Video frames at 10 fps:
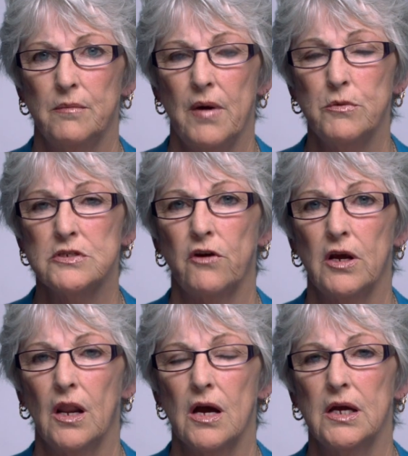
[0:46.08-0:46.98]
I was
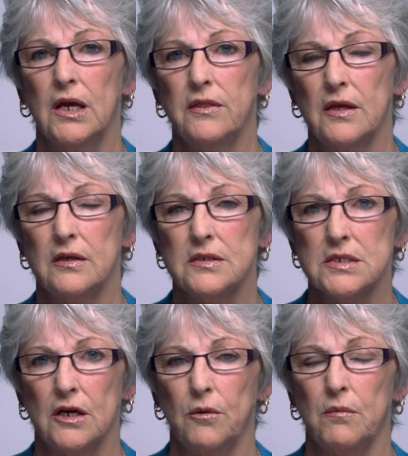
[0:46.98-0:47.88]
very lucky
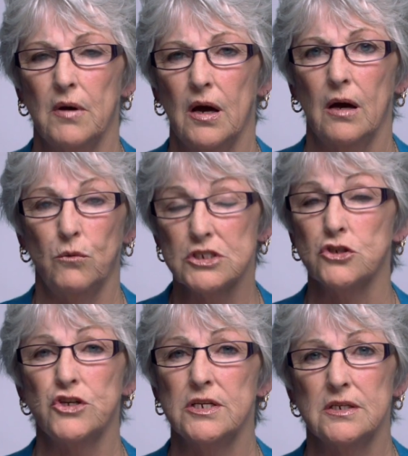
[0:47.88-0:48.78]
that I
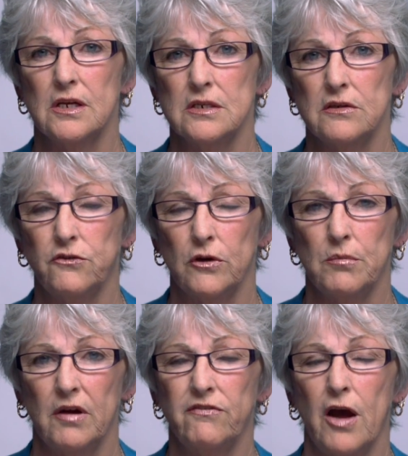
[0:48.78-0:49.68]
wasn't treated any
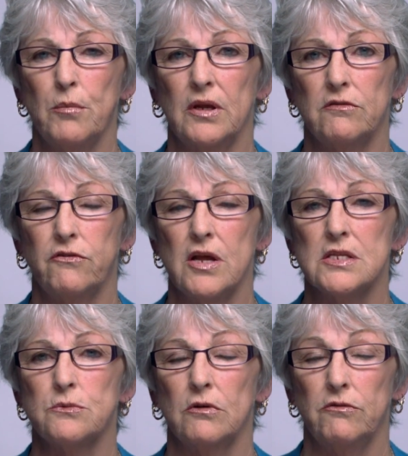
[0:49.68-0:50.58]
different. My family and
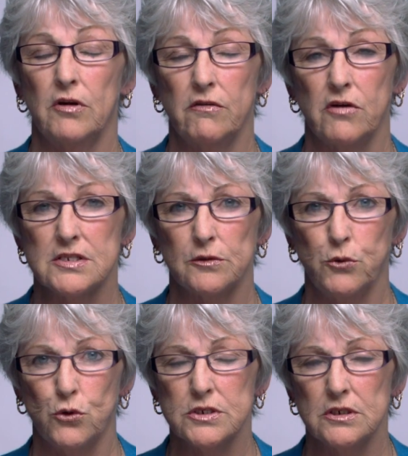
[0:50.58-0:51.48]
friends were very, very
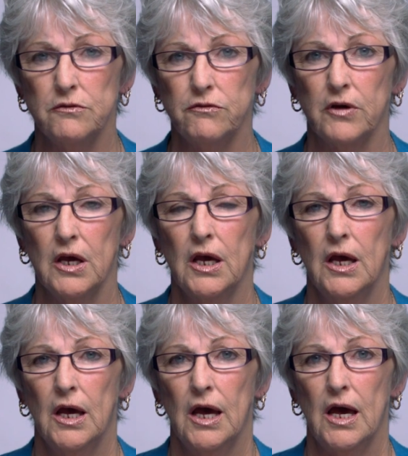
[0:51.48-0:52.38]
supportive.
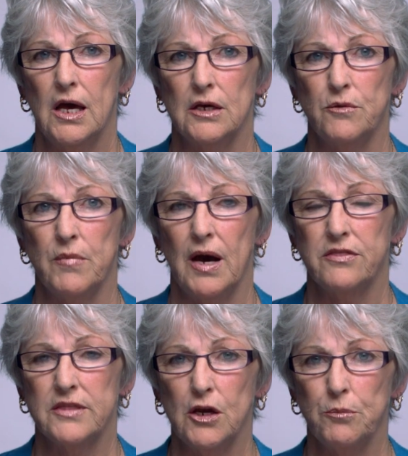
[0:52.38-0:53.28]
I
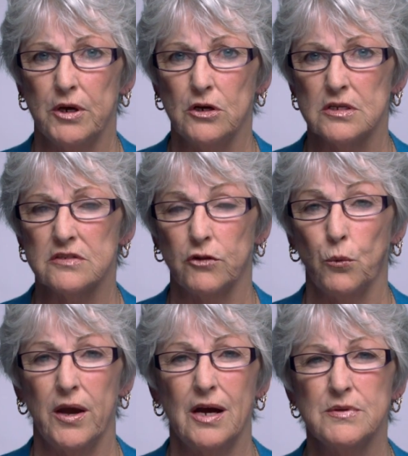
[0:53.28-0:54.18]
think because of the
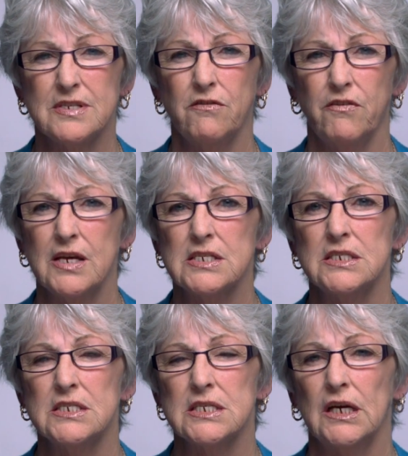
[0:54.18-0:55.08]
way I was
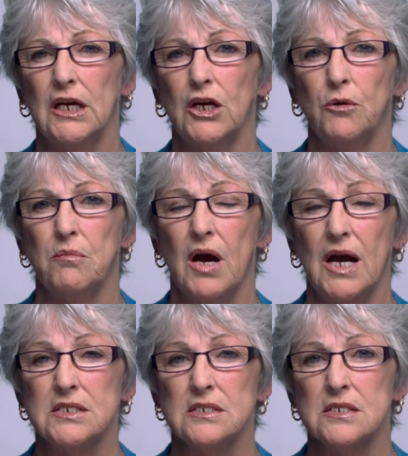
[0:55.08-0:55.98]
infected,
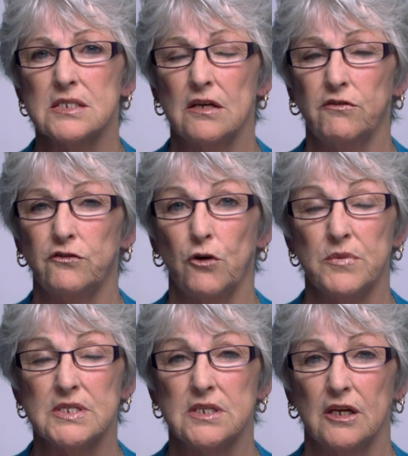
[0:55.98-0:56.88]
I didn't suffer
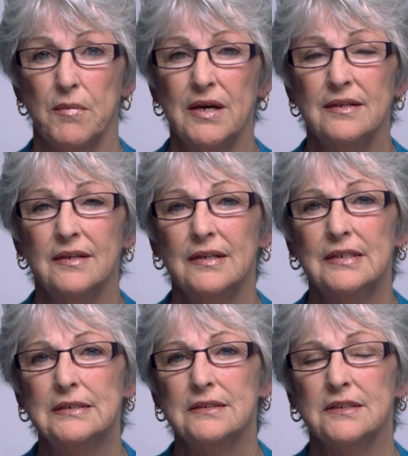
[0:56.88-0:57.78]
from the stigma
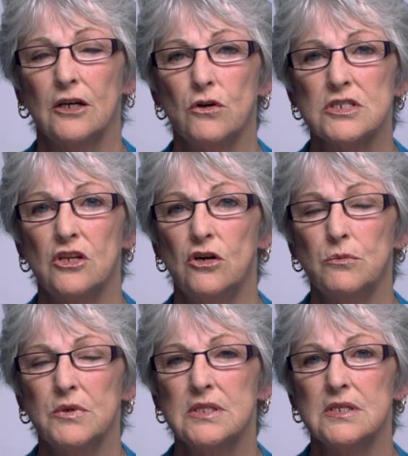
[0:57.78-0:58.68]
that goes
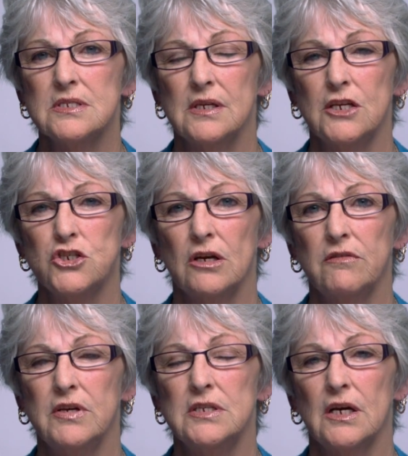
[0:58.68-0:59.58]
along with this
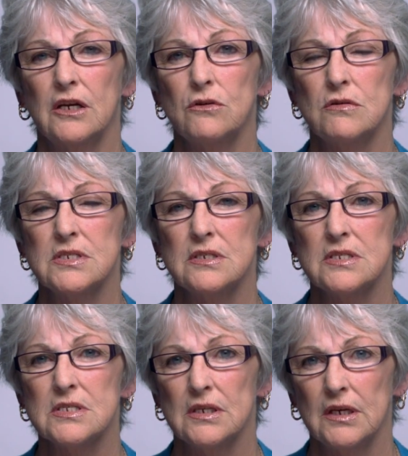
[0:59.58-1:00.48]
HIV
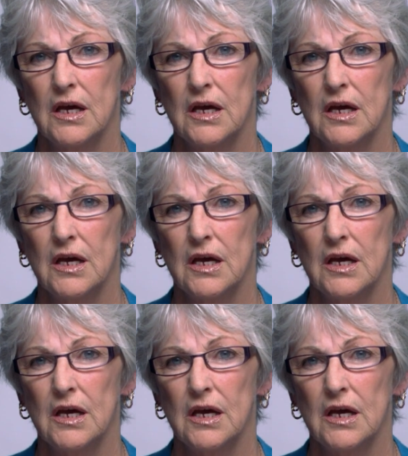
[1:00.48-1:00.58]
diagnosis.